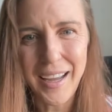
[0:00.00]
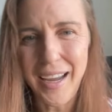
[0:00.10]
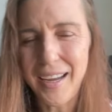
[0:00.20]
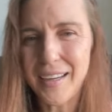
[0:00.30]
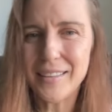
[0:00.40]

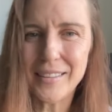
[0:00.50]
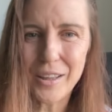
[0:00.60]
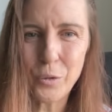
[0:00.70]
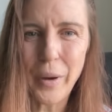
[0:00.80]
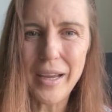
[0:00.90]
And
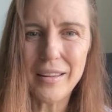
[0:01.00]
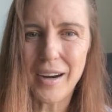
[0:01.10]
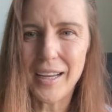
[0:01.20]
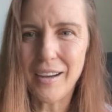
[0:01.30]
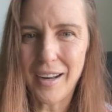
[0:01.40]
the way that
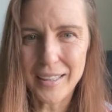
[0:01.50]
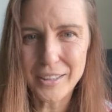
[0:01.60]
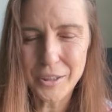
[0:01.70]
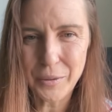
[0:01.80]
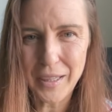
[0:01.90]
I got
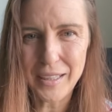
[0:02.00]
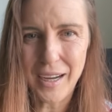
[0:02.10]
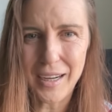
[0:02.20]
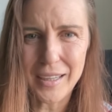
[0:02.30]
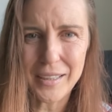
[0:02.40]
into it
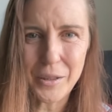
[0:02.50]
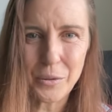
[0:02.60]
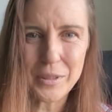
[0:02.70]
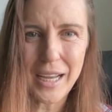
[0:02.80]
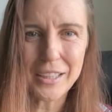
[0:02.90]
uh,
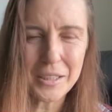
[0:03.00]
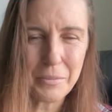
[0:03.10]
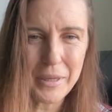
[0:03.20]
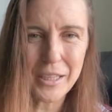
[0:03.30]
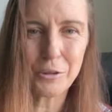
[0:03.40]
was actually
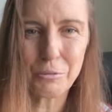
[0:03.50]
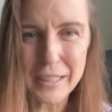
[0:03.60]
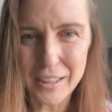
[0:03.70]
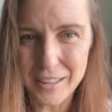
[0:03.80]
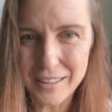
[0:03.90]
being a
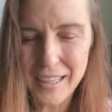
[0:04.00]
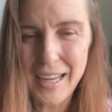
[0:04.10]
reader